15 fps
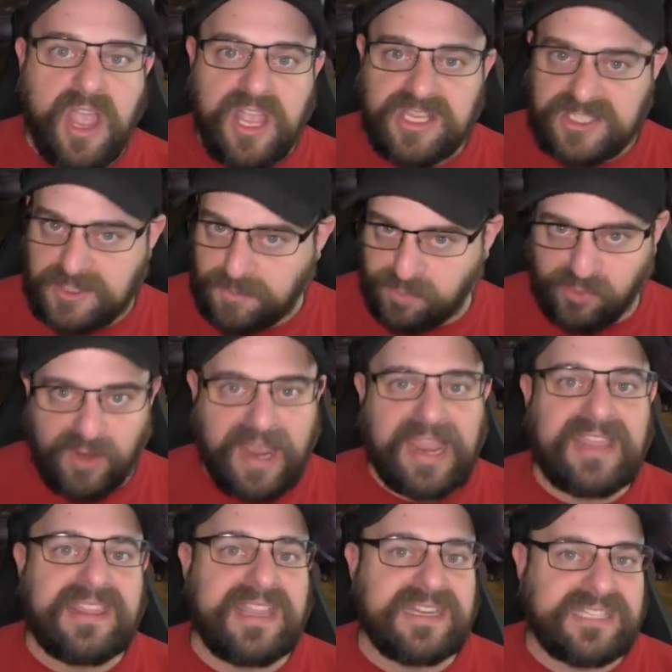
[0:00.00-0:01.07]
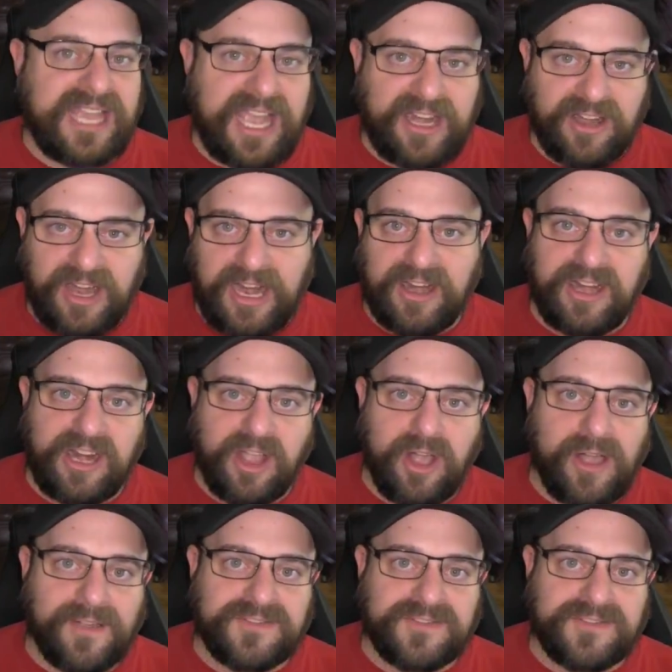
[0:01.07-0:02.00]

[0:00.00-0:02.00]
spray the entire area off